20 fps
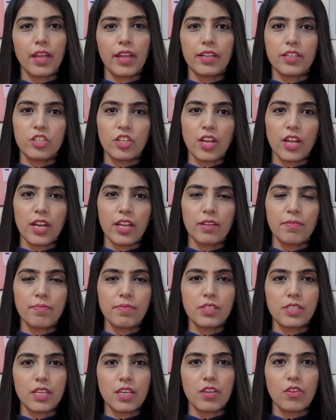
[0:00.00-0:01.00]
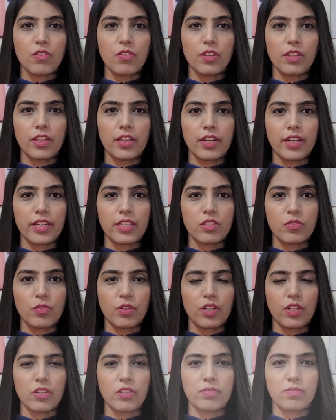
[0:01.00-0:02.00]
Inshallah, see you in the next
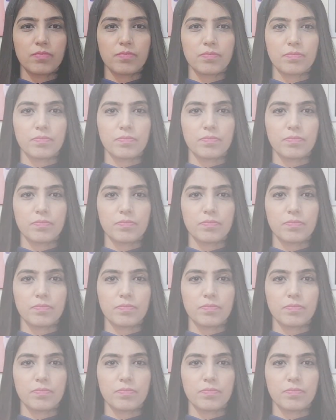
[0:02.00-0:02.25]
video.